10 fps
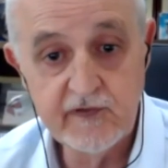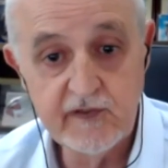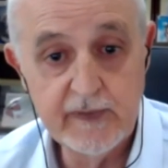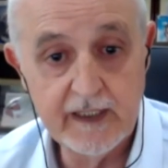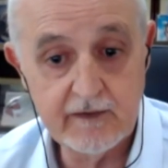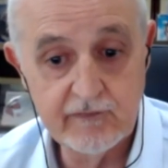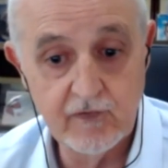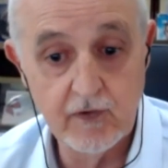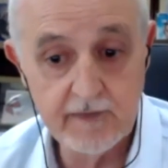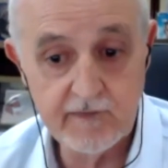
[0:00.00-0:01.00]
ideas and
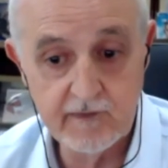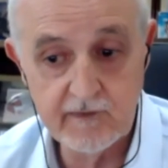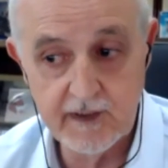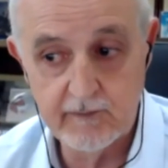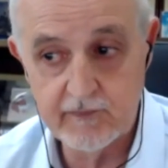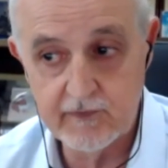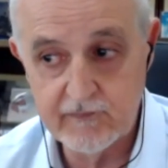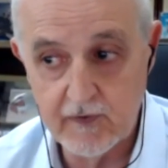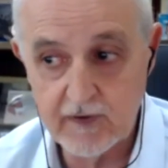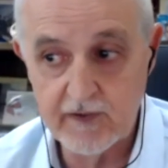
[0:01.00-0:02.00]
feedback for us
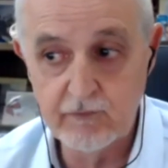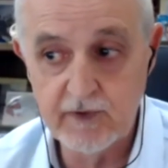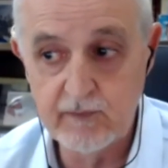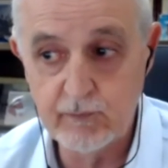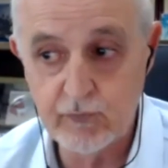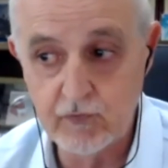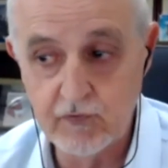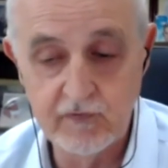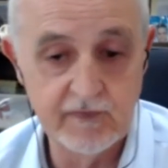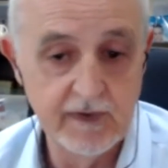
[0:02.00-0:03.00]
in terms of how can we
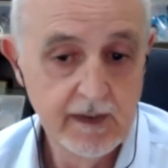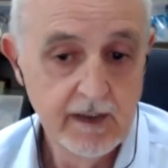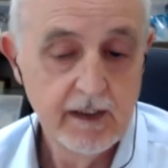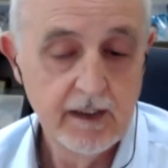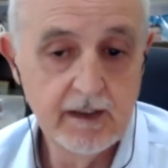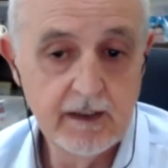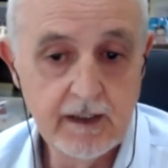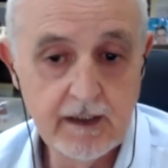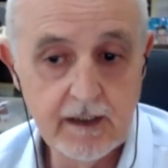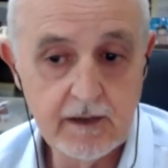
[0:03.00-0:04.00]
improve,
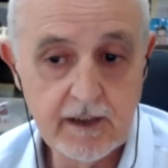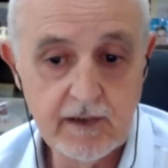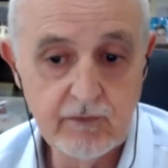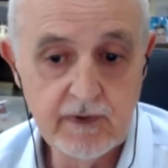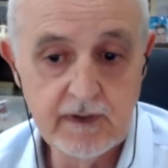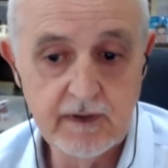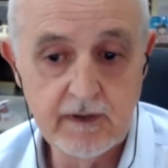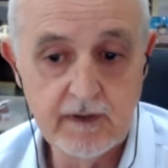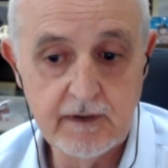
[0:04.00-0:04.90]
how can we